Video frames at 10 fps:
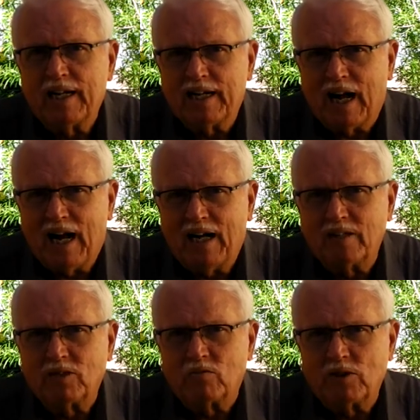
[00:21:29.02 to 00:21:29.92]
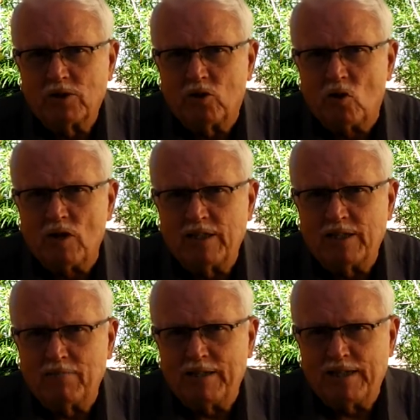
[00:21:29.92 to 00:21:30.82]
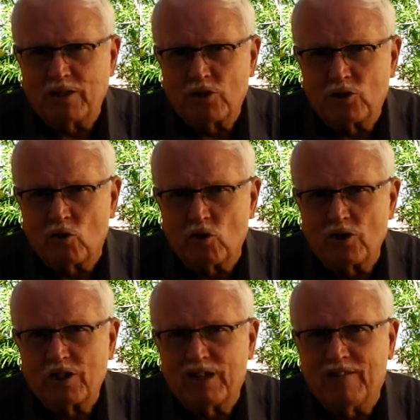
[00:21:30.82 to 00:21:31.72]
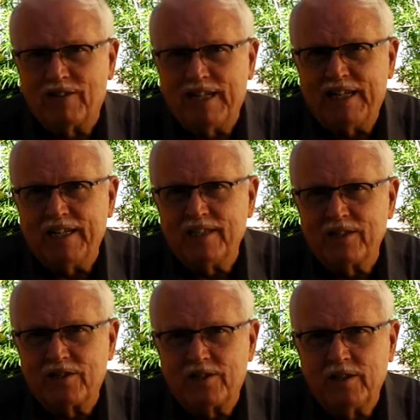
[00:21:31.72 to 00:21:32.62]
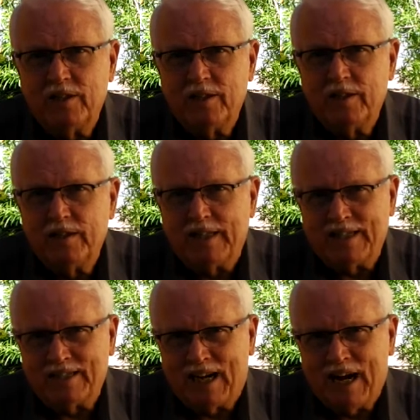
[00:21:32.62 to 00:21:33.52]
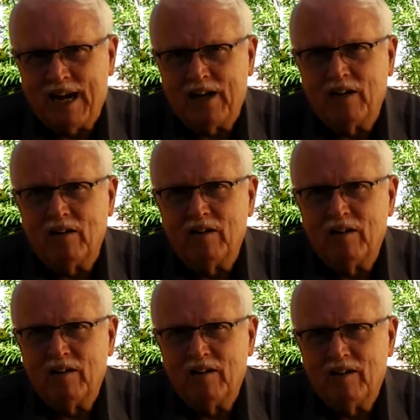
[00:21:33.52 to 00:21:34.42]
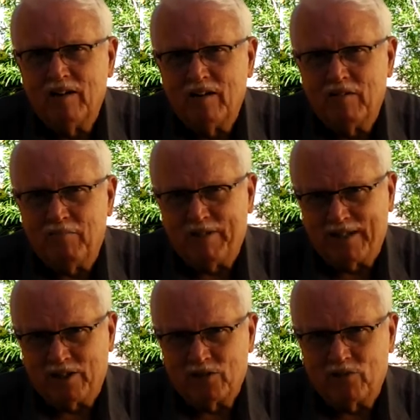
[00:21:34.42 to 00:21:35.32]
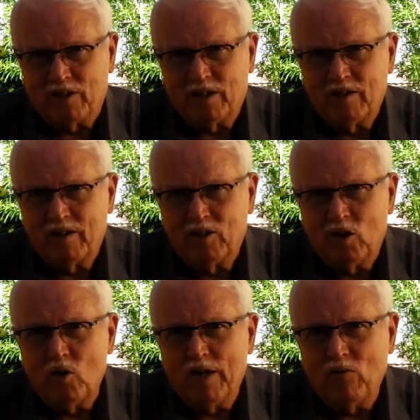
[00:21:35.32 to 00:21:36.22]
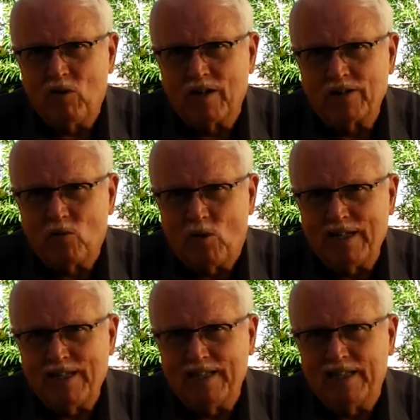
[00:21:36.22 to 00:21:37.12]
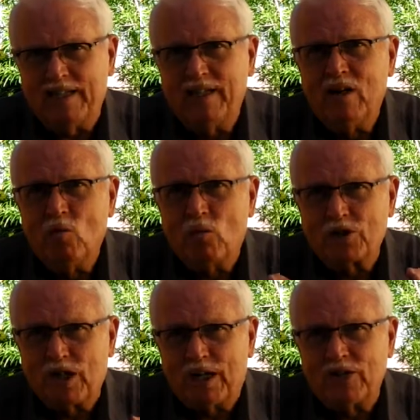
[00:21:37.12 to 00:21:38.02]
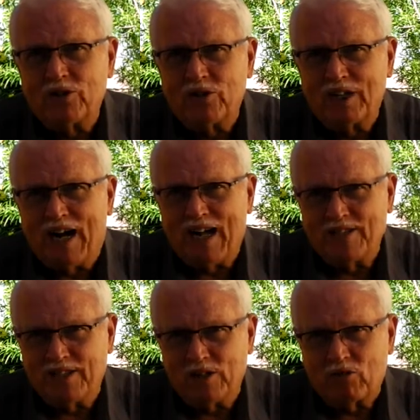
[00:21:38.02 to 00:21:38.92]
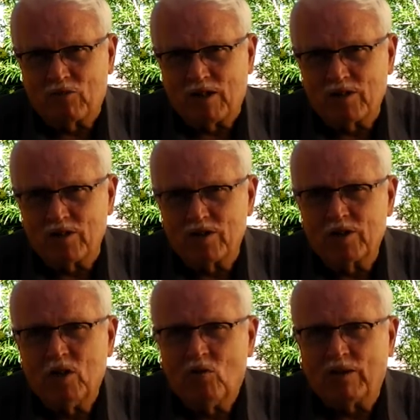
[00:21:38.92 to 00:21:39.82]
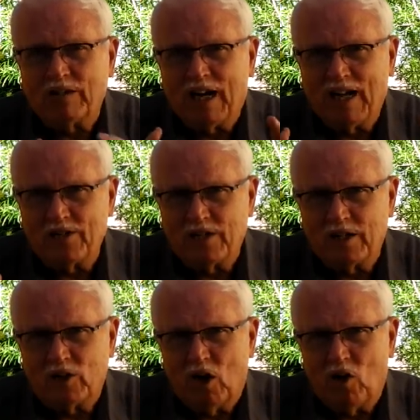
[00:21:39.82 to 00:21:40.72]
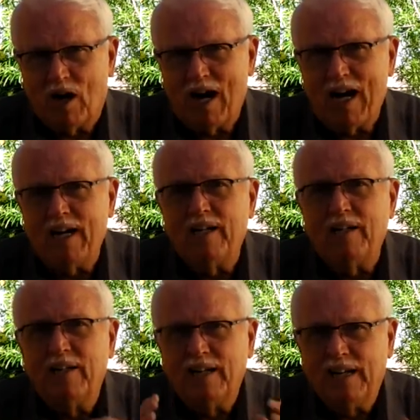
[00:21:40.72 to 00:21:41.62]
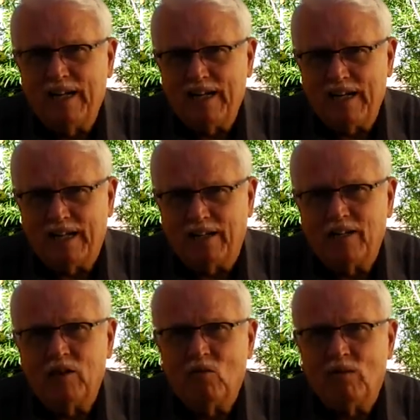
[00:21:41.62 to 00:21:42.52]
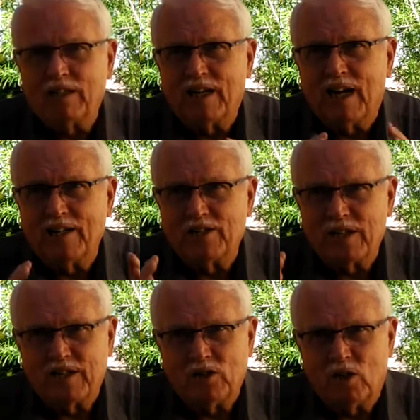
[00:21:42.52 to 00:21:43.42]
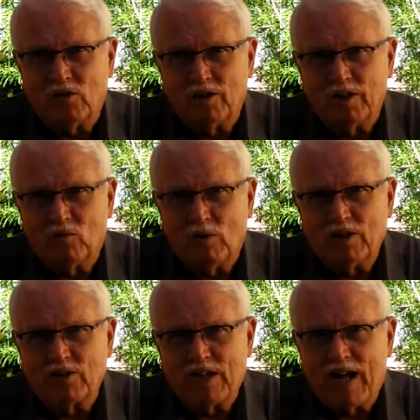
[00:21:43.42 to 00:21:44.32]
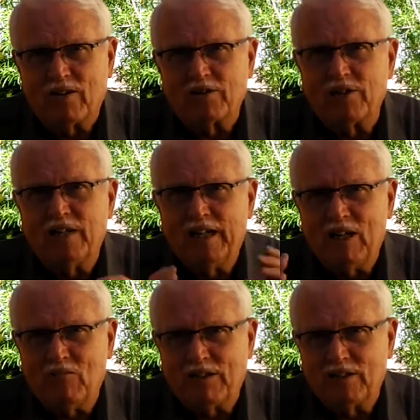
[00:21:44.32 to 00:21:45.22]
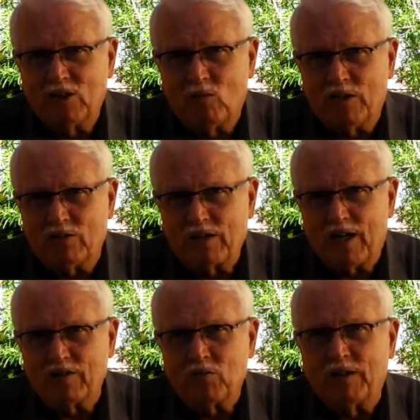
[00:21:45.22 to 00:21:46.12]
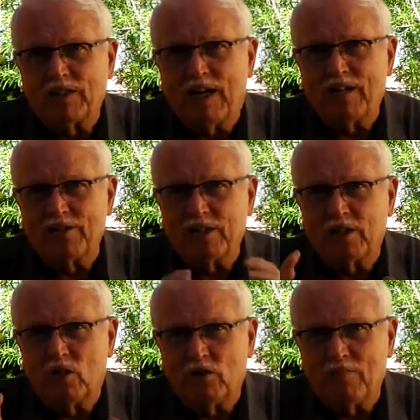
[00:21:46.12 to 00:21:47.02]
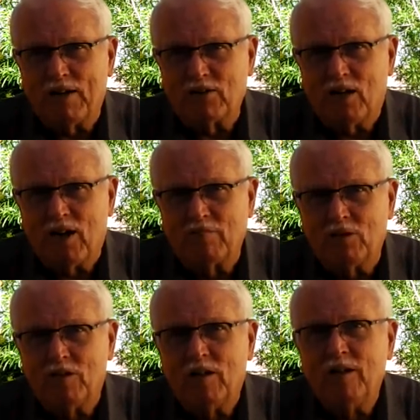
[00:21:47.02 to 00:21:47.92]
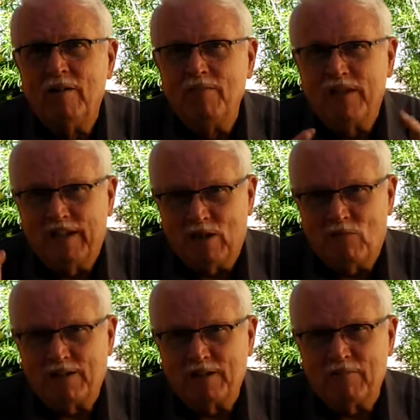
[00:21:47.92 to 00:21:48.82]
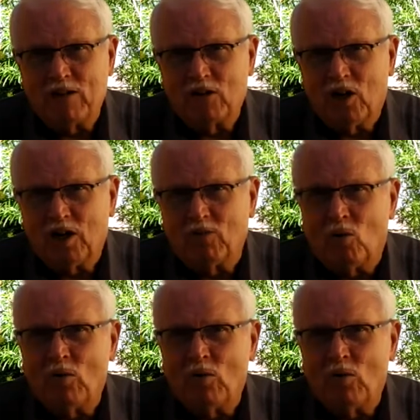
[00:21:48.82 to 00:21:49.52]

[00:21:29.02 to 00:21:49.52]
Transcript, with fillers: God was going to be the source of his entire ministry. Who he was, what he did, was under God's instructions. When God said, go hide, he hid. When God said, go to the widow's house, he went to the widow's house. When God said, go to Mount Carmel, he went to Mount Carmel.